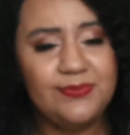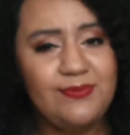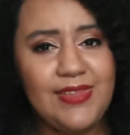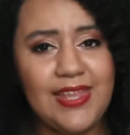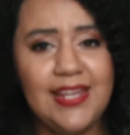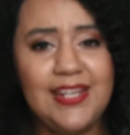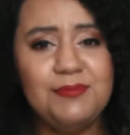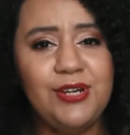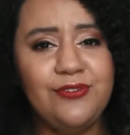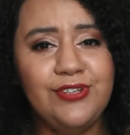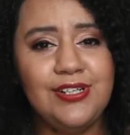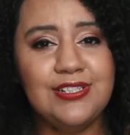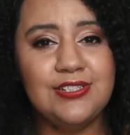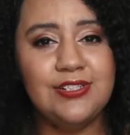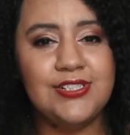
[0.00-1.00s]
And in my
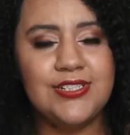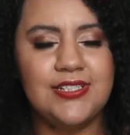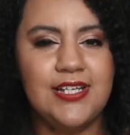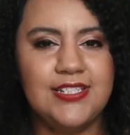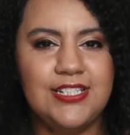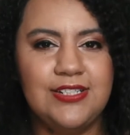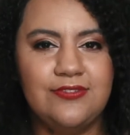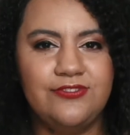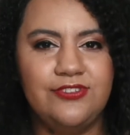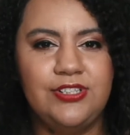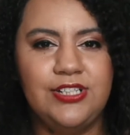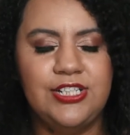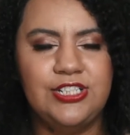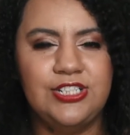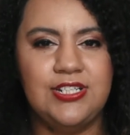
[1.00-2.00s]
research, it doesn't
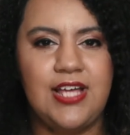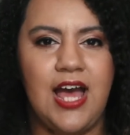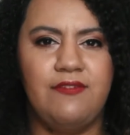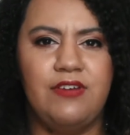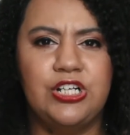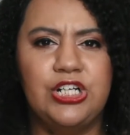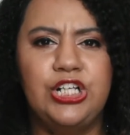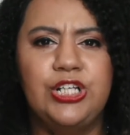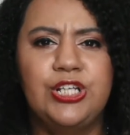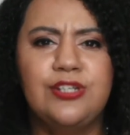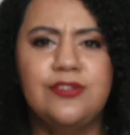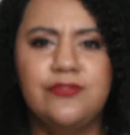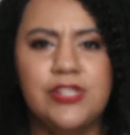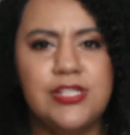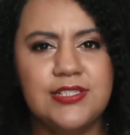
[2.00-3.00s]
really have a
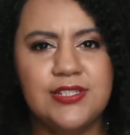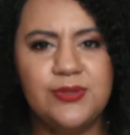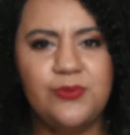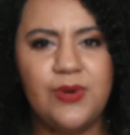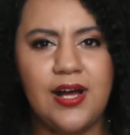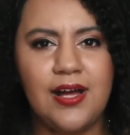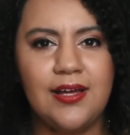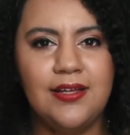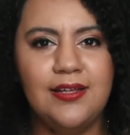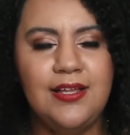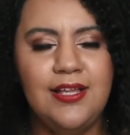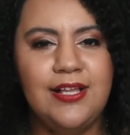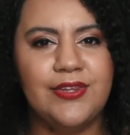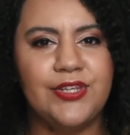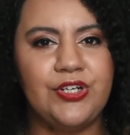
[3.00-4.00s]
clear reason why
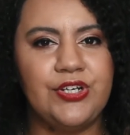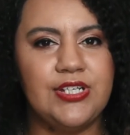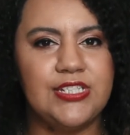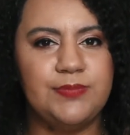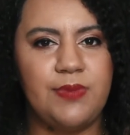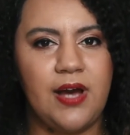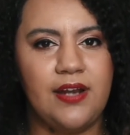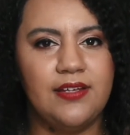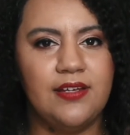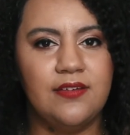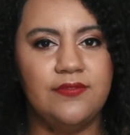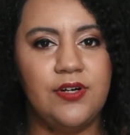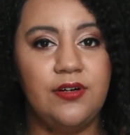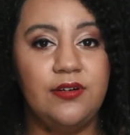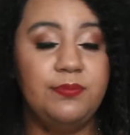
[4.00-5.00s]
there is spotting
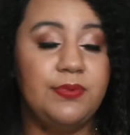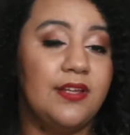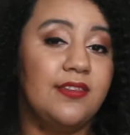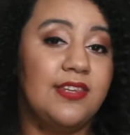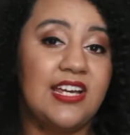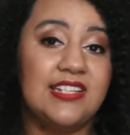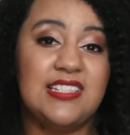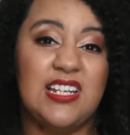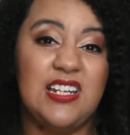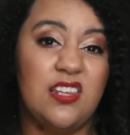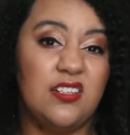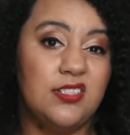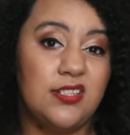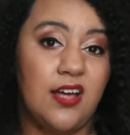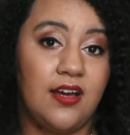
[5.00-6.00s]
involved, but that's
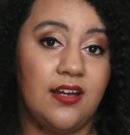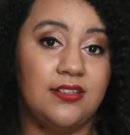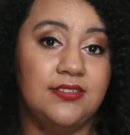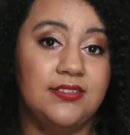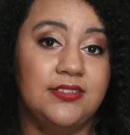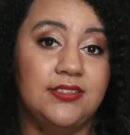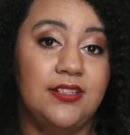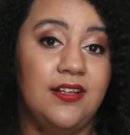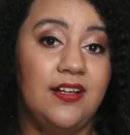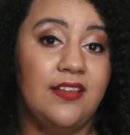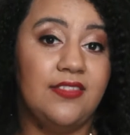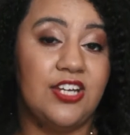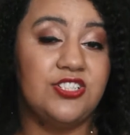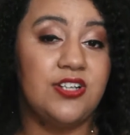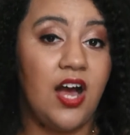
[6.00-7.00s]
another sign
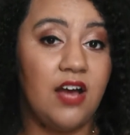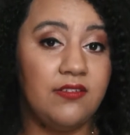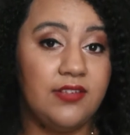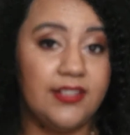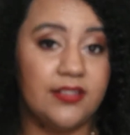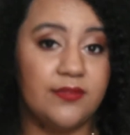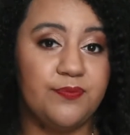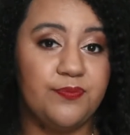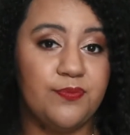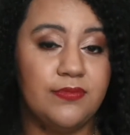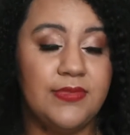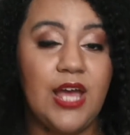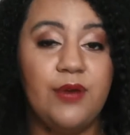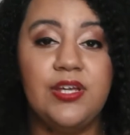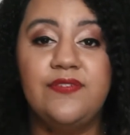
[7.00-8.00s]
that you're ovulating.
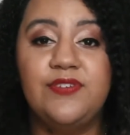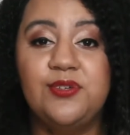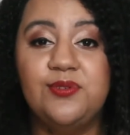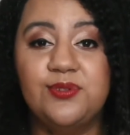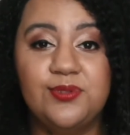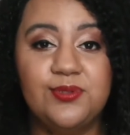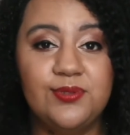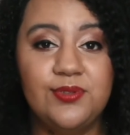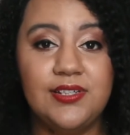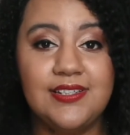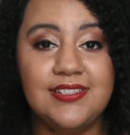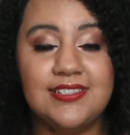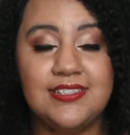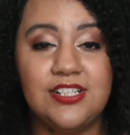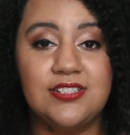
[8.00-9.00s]
Now, if you Google
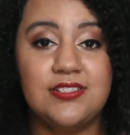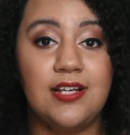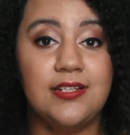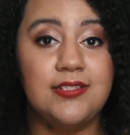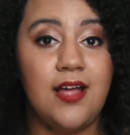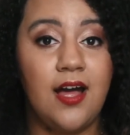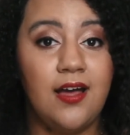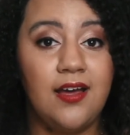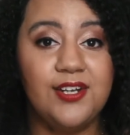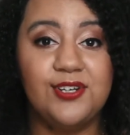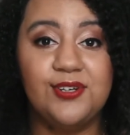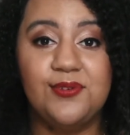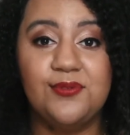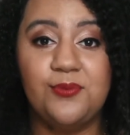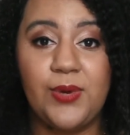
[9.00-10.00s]
this, there's a ton
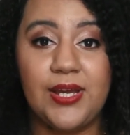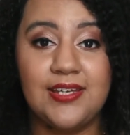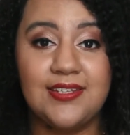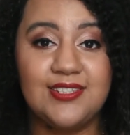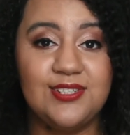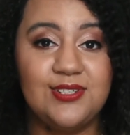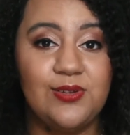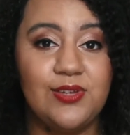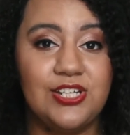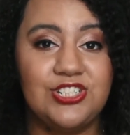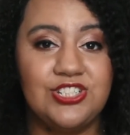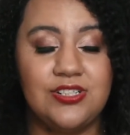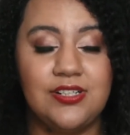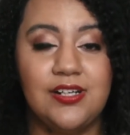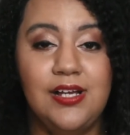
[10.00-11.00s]
of ways to know
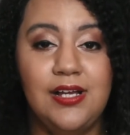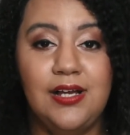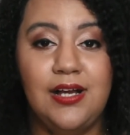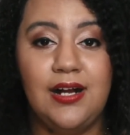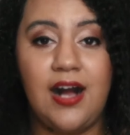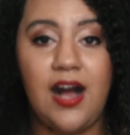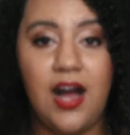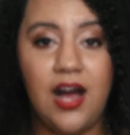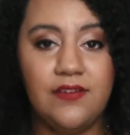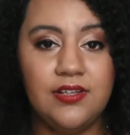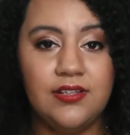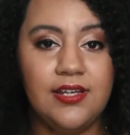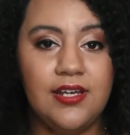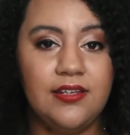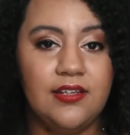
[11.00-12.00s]
that you're
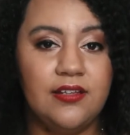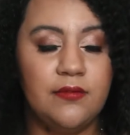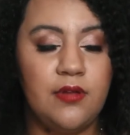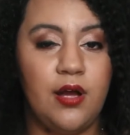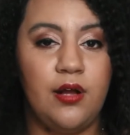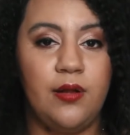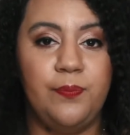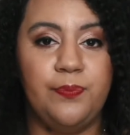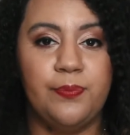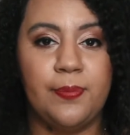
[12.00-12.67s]
ovulating.